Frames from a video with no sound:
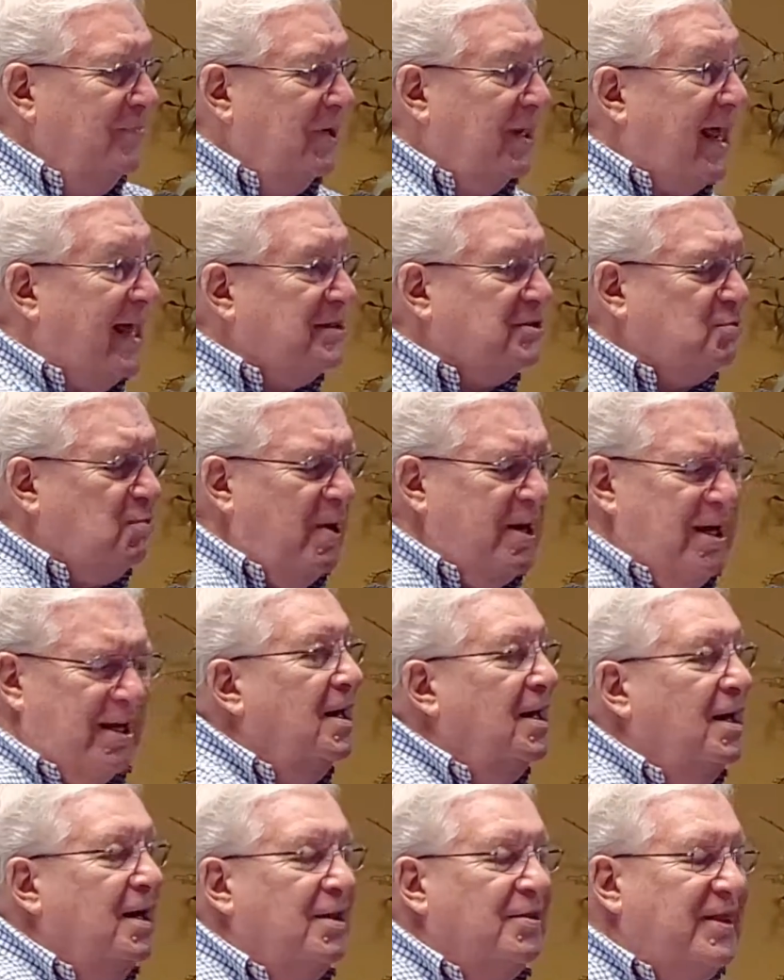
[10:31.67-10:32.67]
last week,
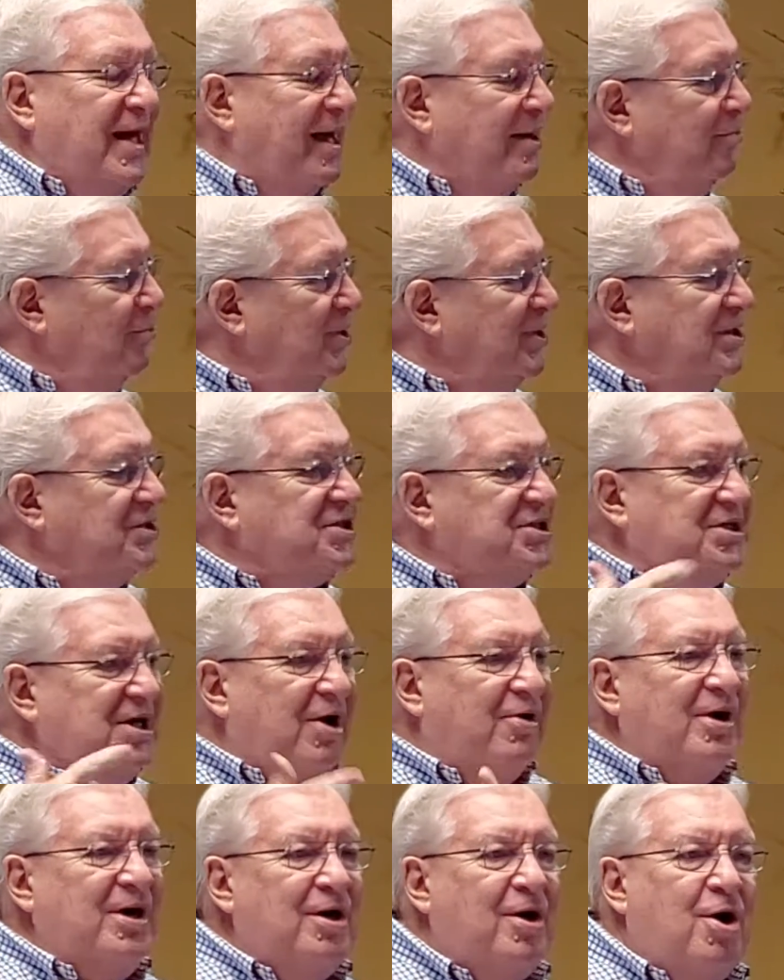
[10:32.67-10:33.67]
that when the
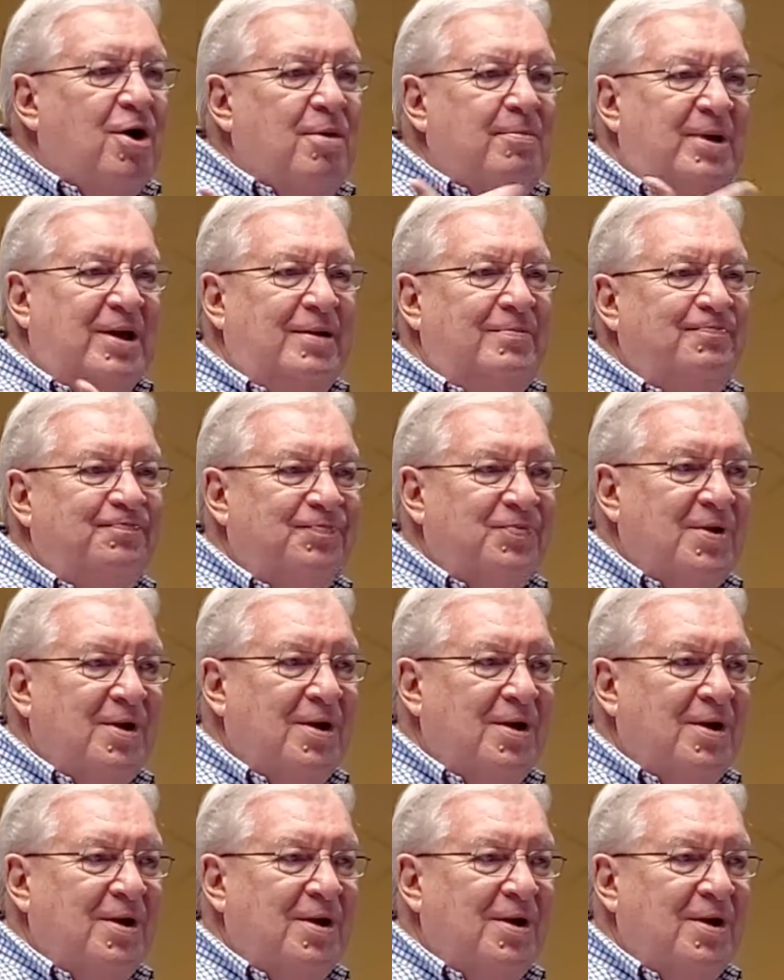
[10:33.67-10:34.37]
Syrian army